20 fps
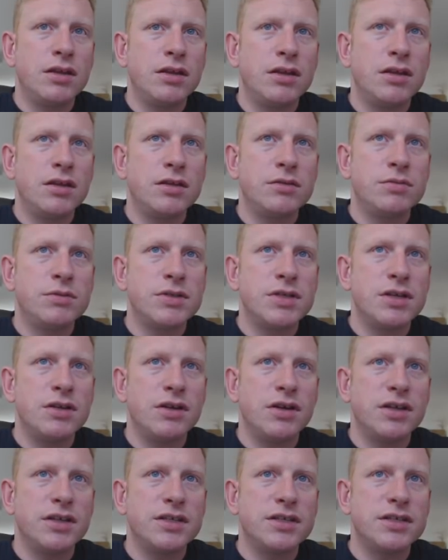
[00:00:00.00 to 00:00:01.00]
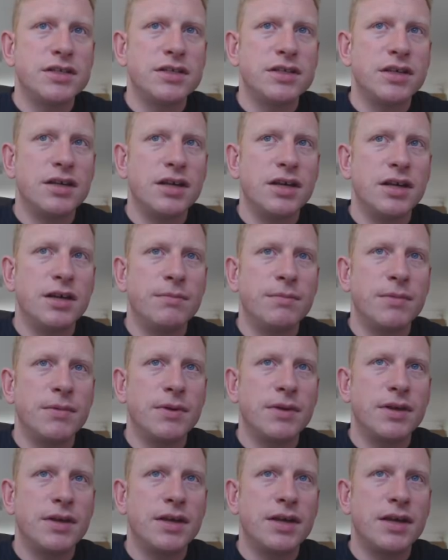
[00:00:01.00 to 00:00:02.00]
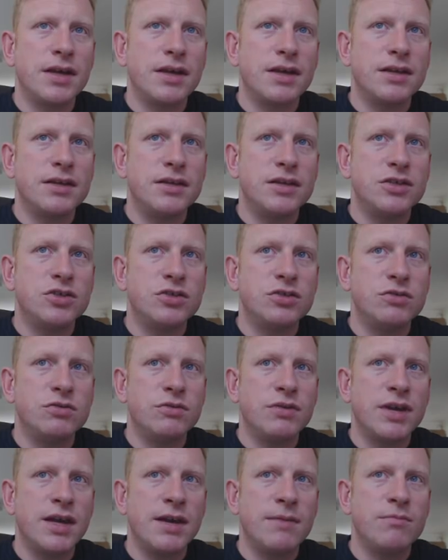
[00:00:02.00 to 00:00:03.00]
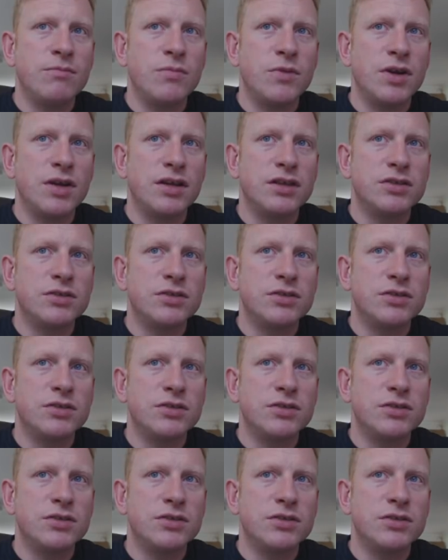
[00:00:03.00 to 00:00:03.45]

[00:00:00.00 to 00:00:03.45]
This was a nice digital camera,